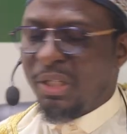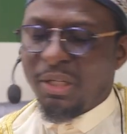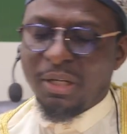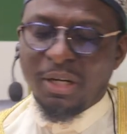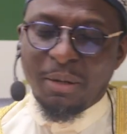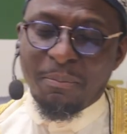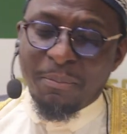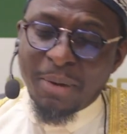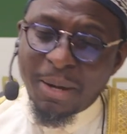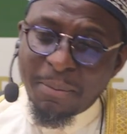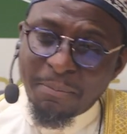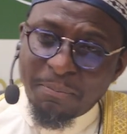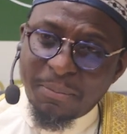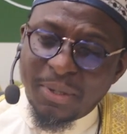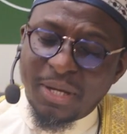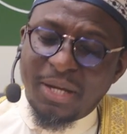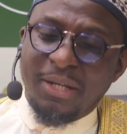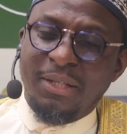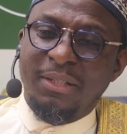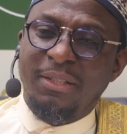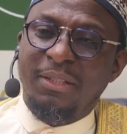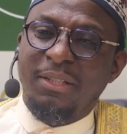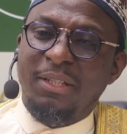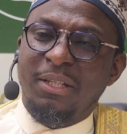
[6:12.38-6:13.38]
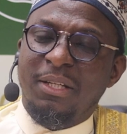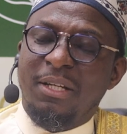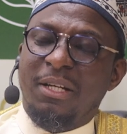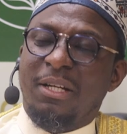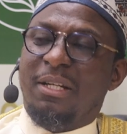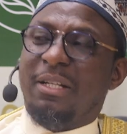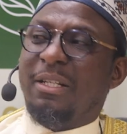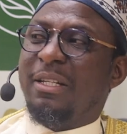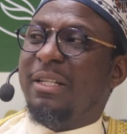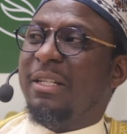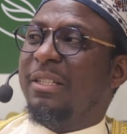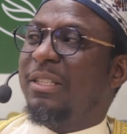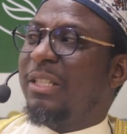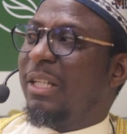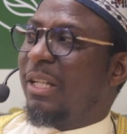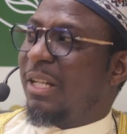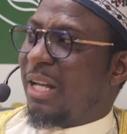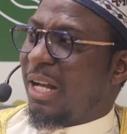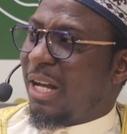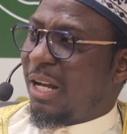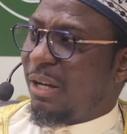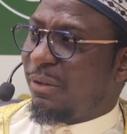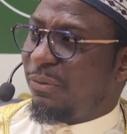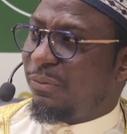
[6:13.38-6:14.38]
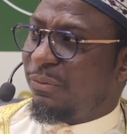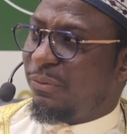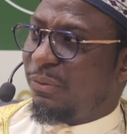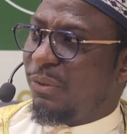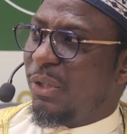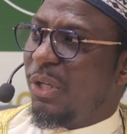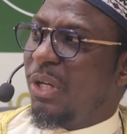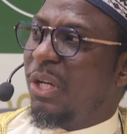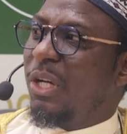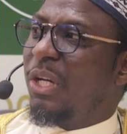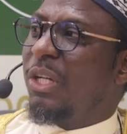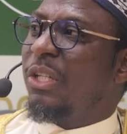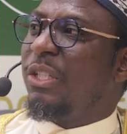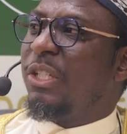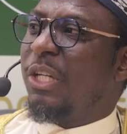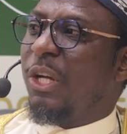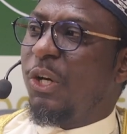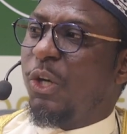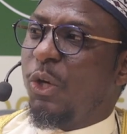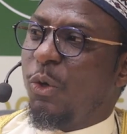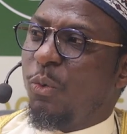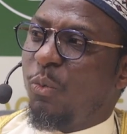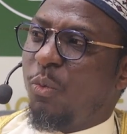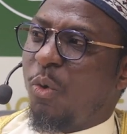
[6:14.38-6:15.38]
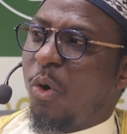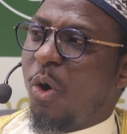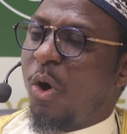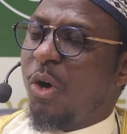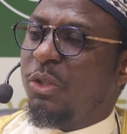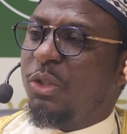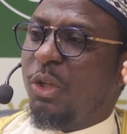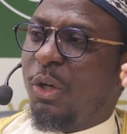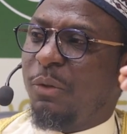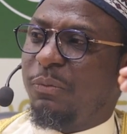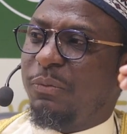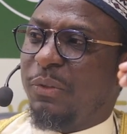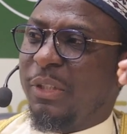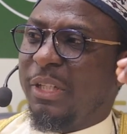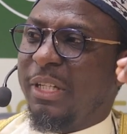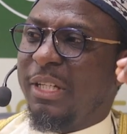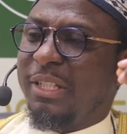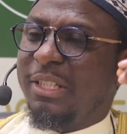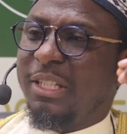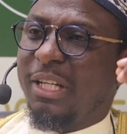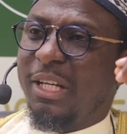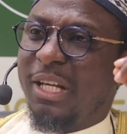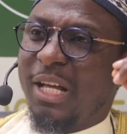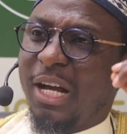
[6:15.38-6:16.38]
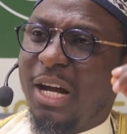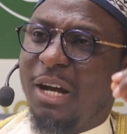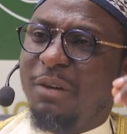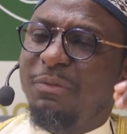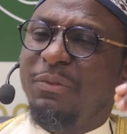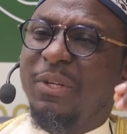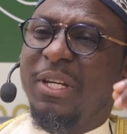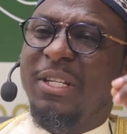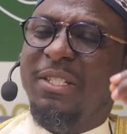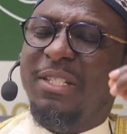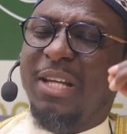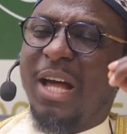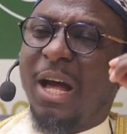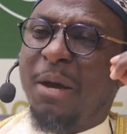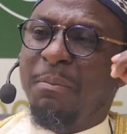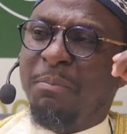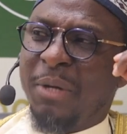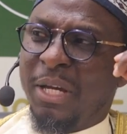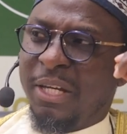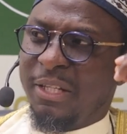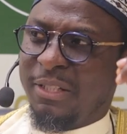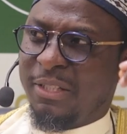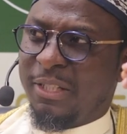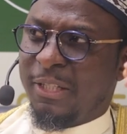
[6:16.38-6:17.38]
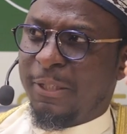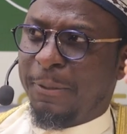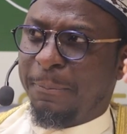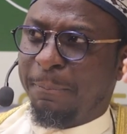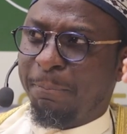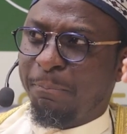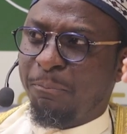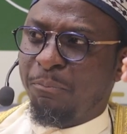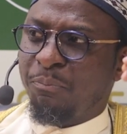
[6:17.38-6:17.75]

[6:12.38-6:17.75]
Remember, i'tikaf, the reward of i'tikaf is amazing.